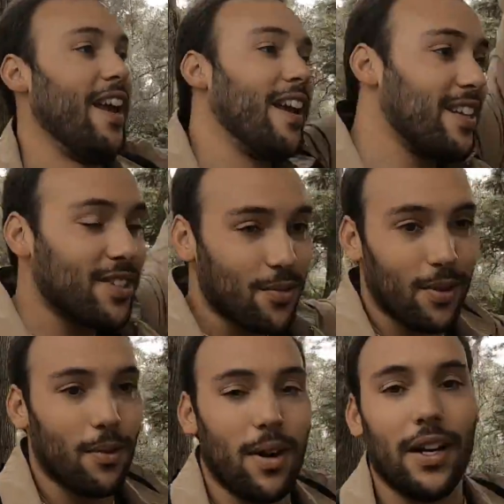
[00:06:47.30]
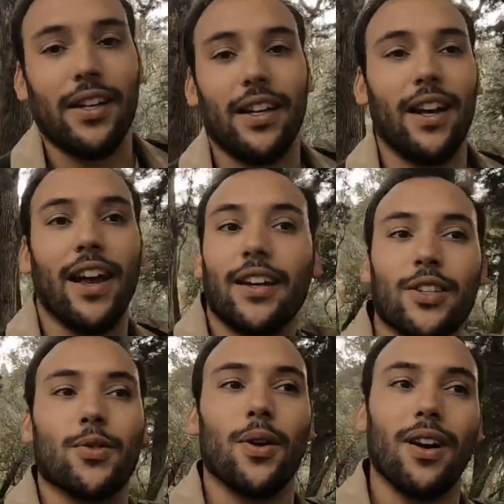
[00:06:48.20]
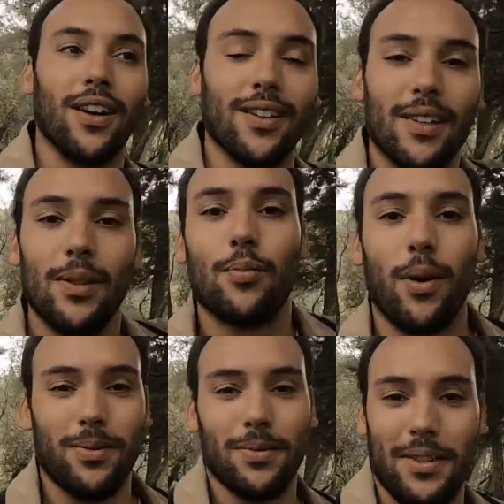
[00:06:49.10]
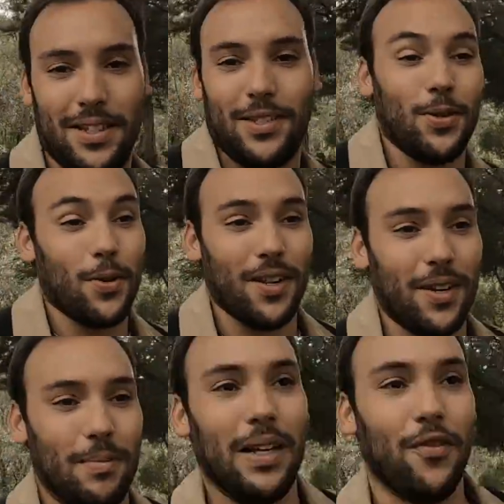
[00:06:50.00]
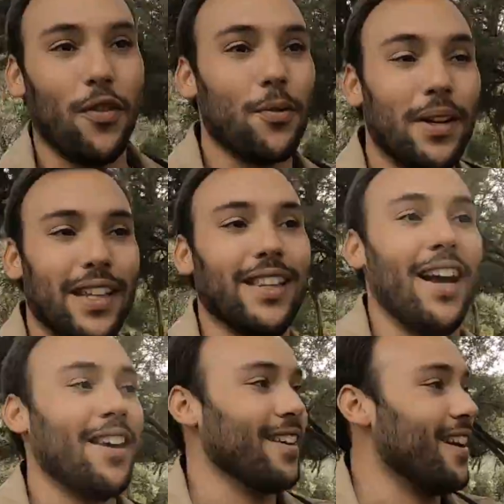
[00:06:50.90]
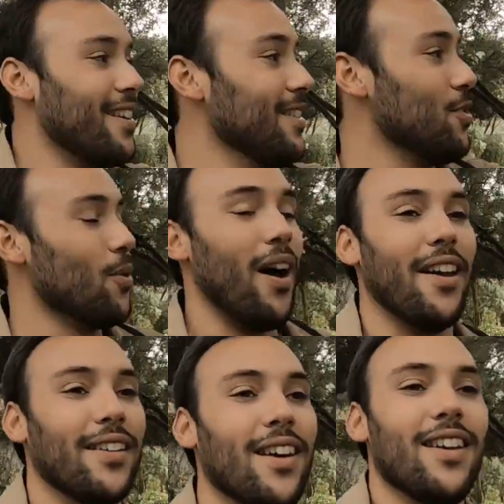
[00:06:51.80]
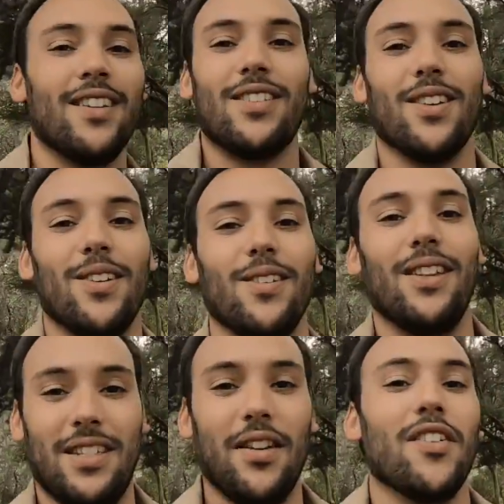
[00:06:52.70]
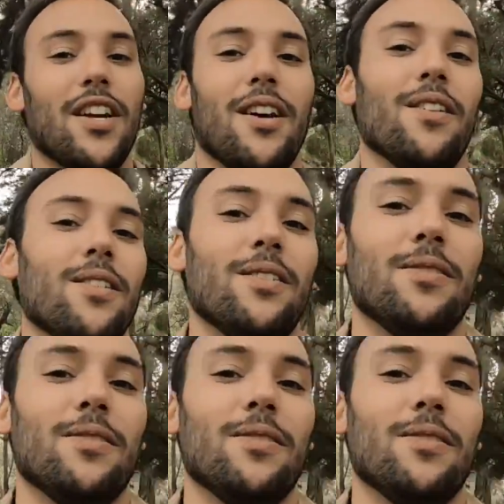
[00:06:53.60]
extra wide and extra probably distorted, but if you really like it, I can try it. So let's give it a go.